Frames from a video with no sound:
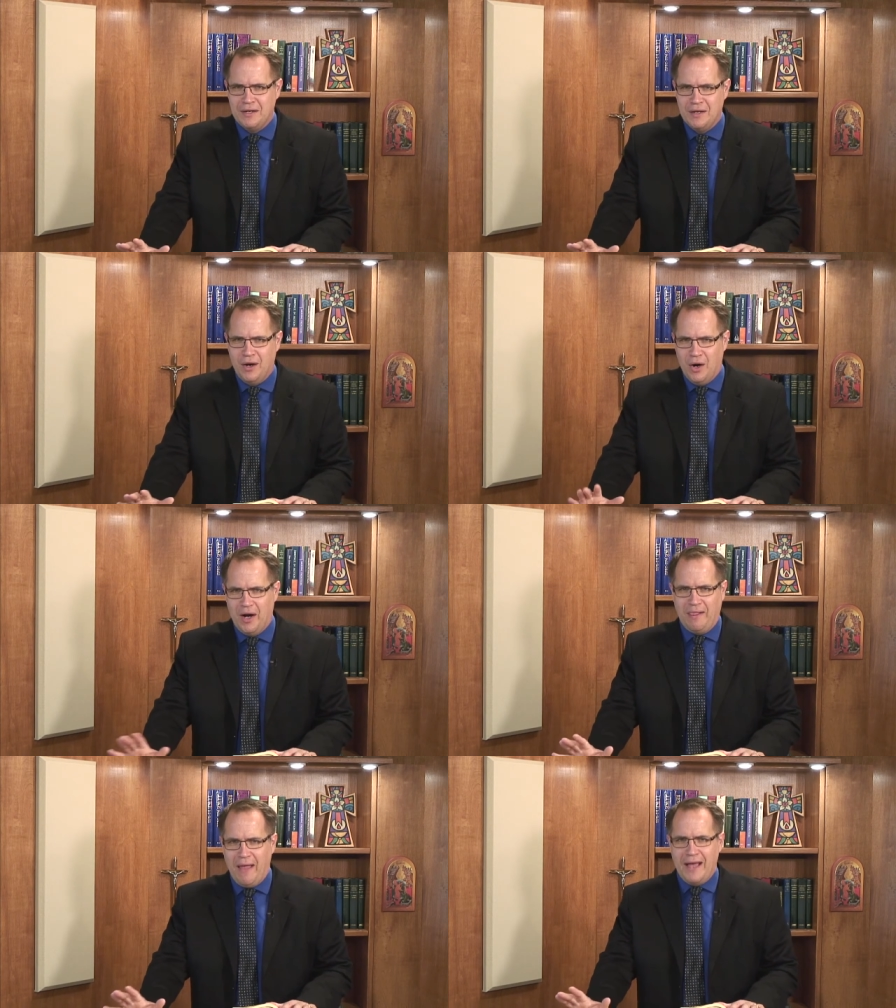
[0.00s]
are
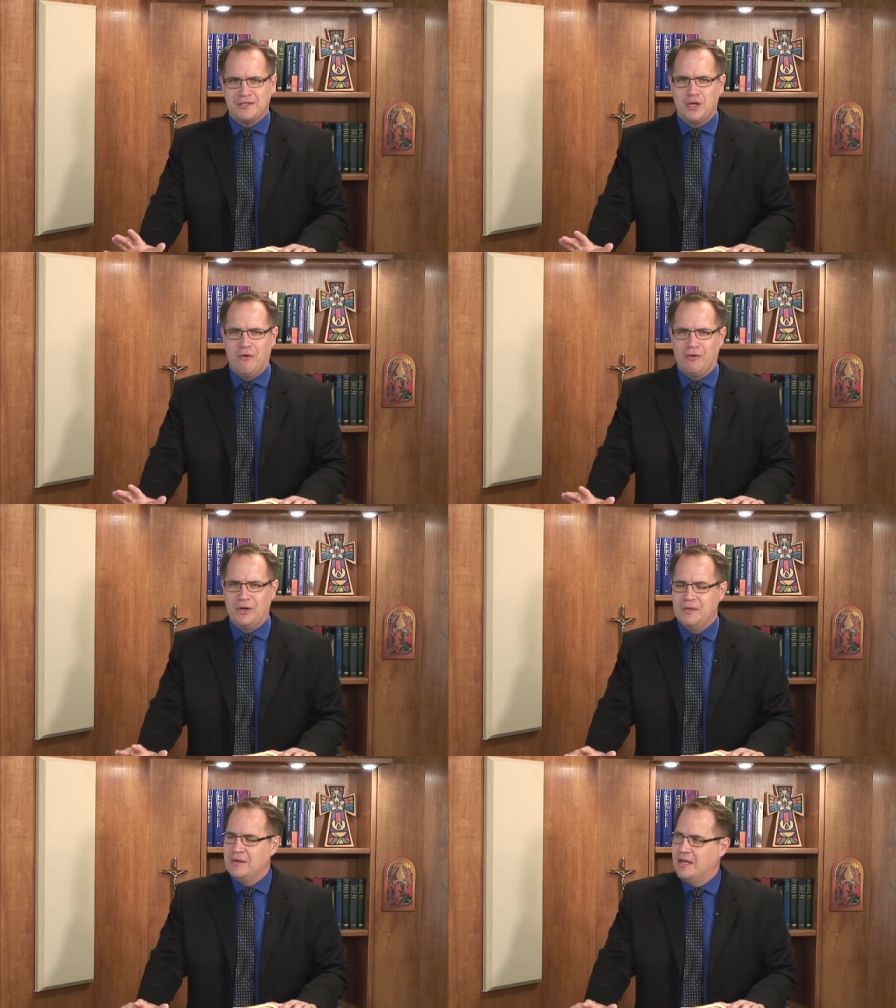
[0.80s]
at last
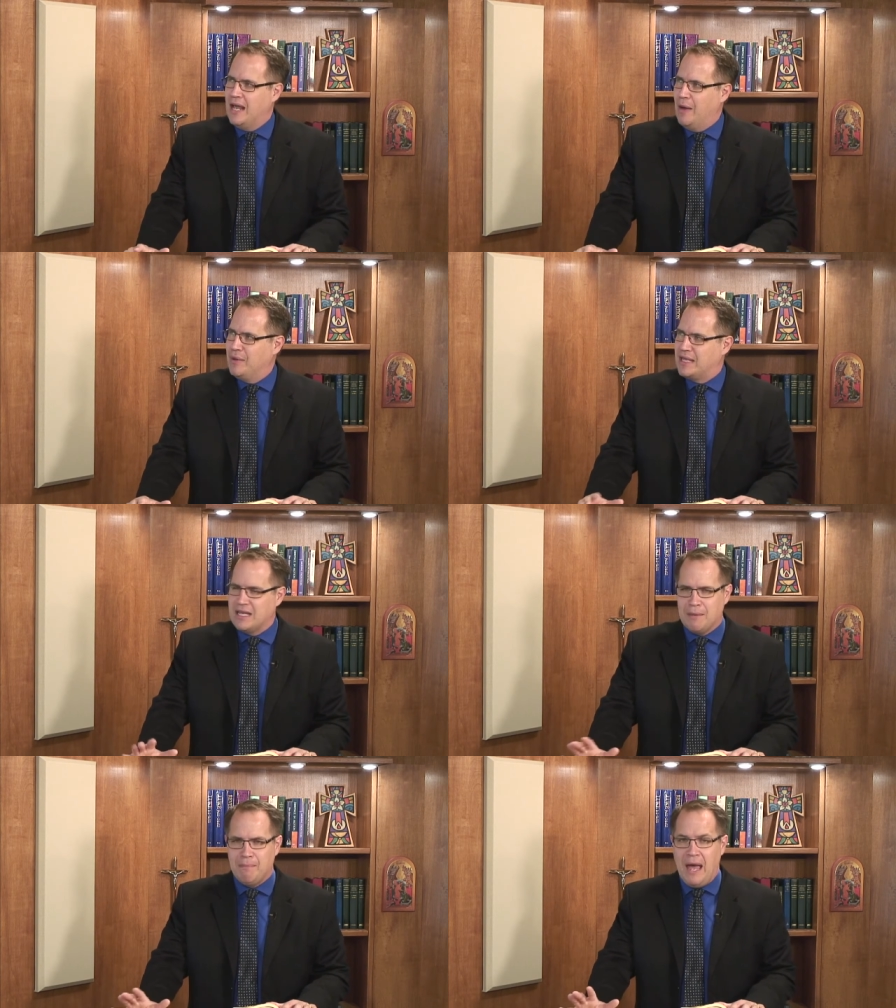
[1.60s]
over, and we can
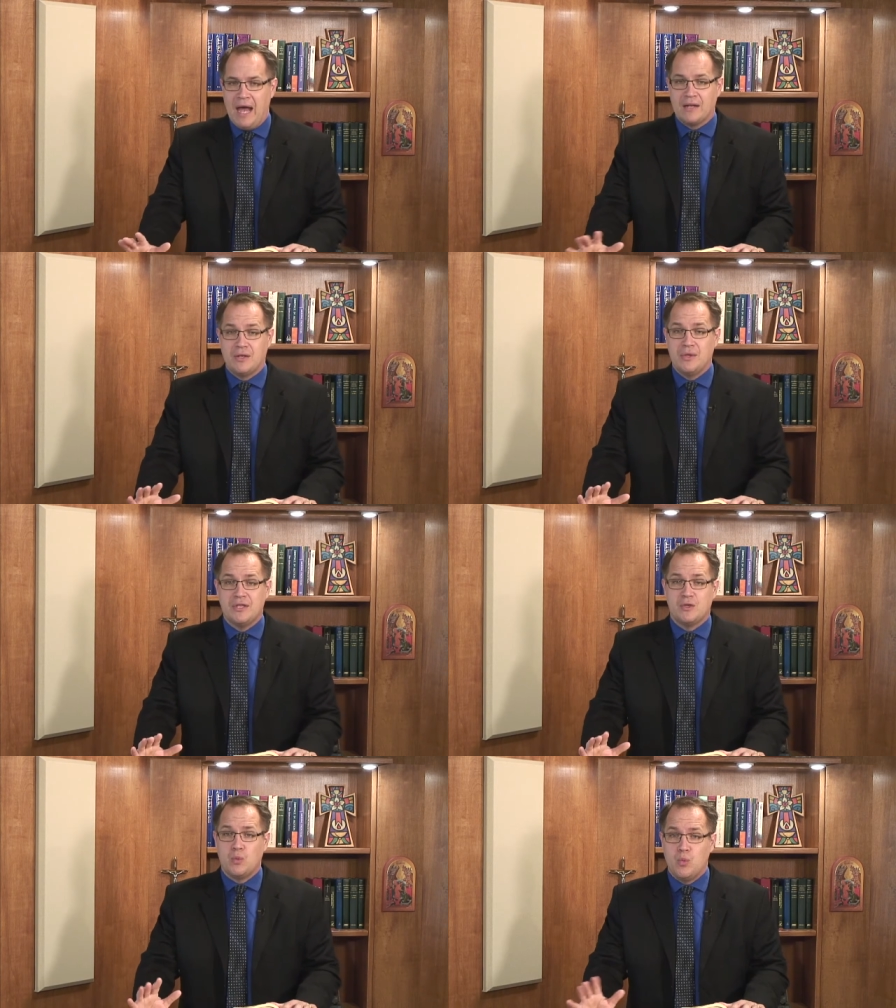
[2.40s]
get back to
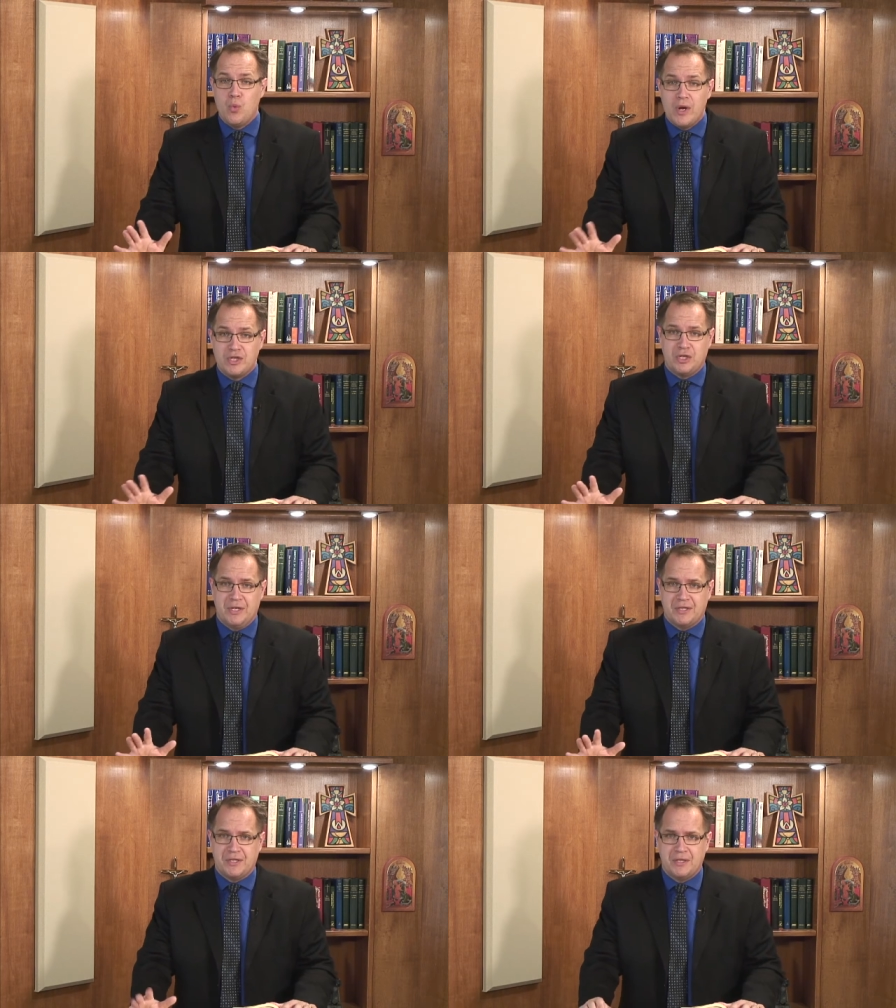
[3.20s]
this
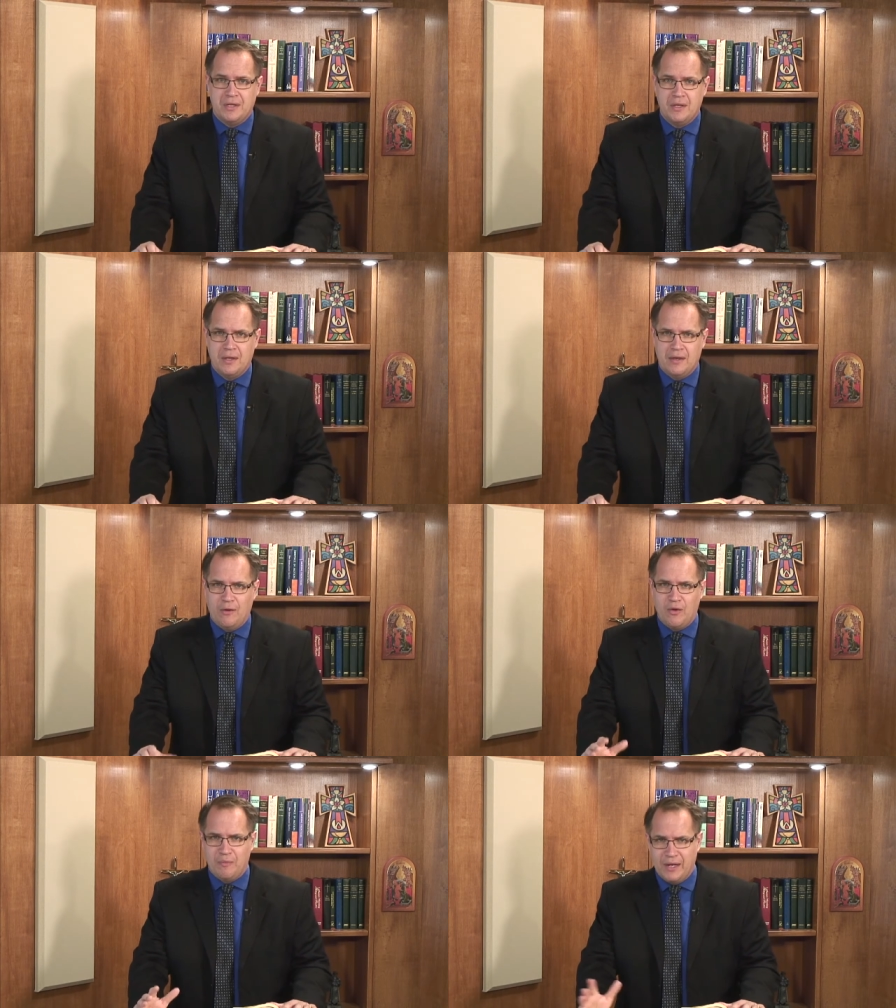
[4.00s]
richness that
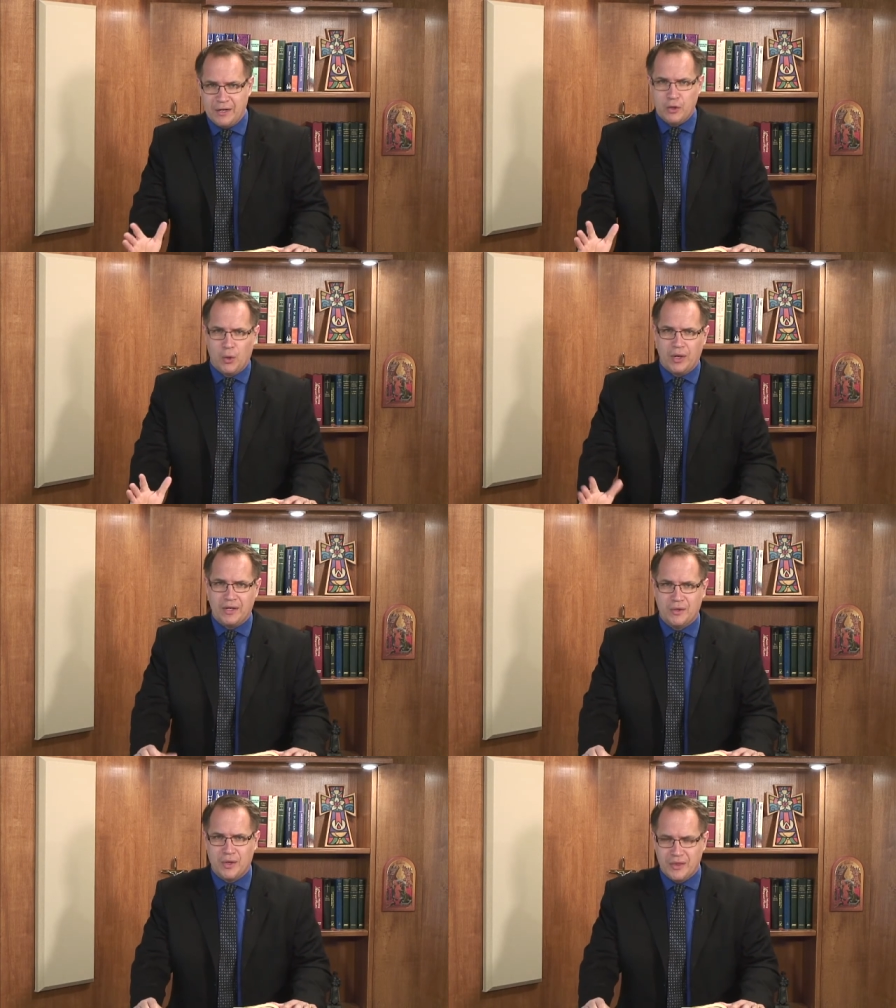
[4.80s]
we've been
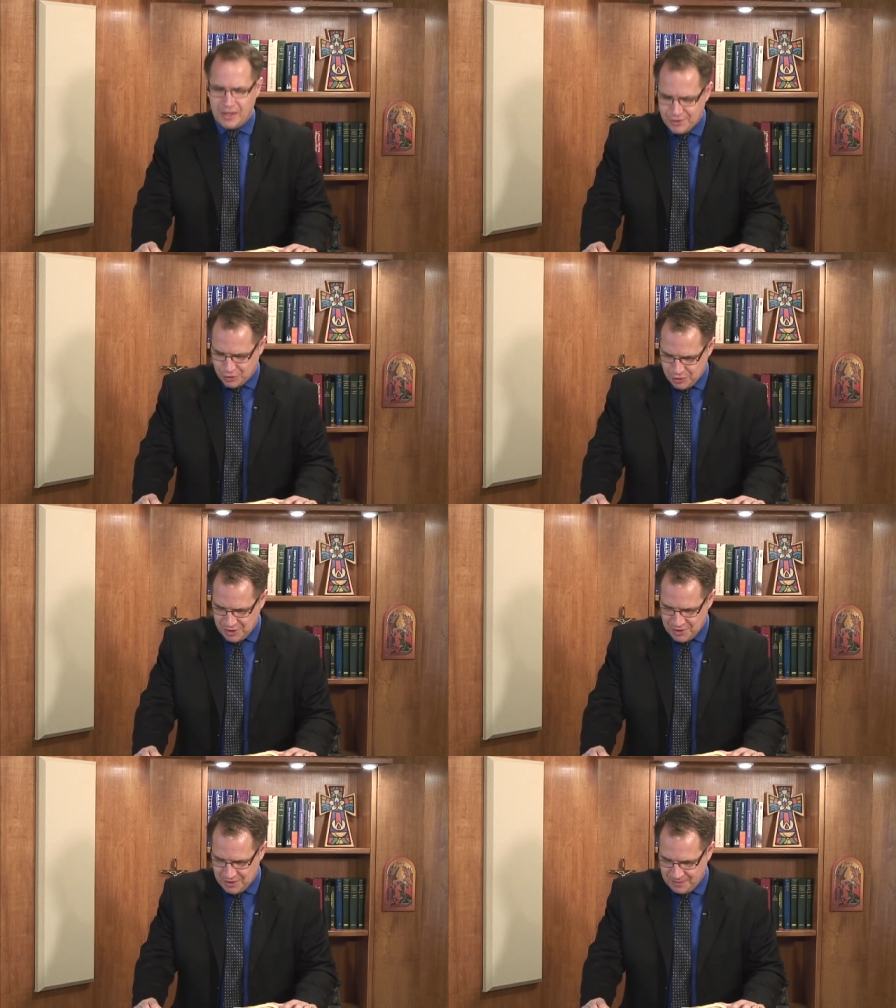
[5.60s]
ignoring during the Easter
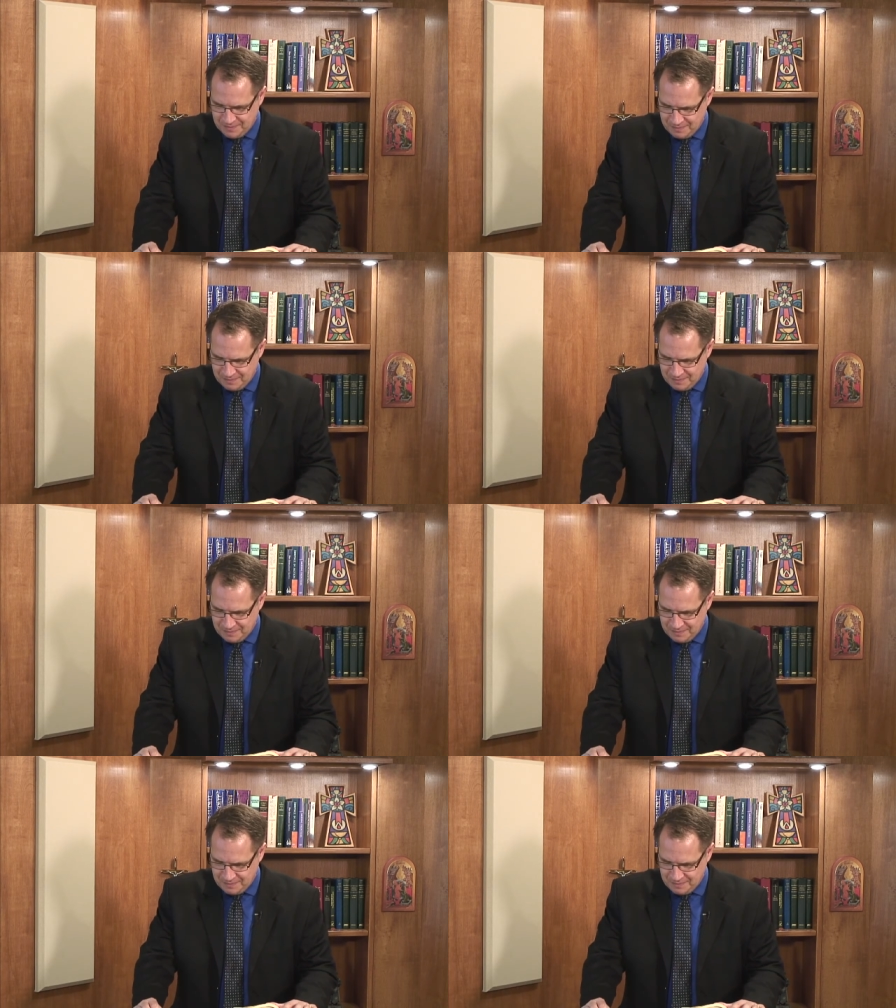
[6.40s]
season.